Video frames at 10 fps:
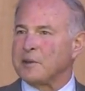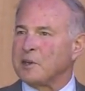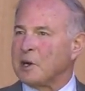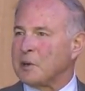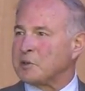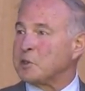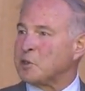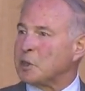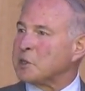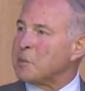you know,
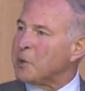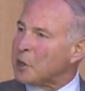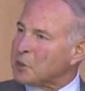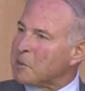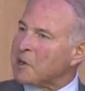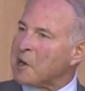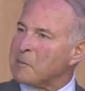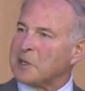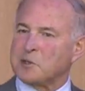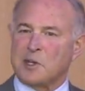sincerely empirical about how to
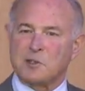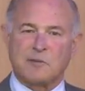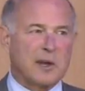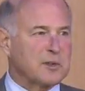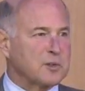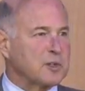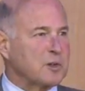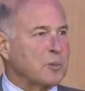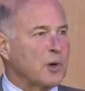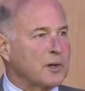make sense of how the
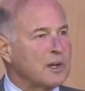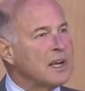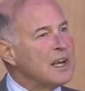system worked,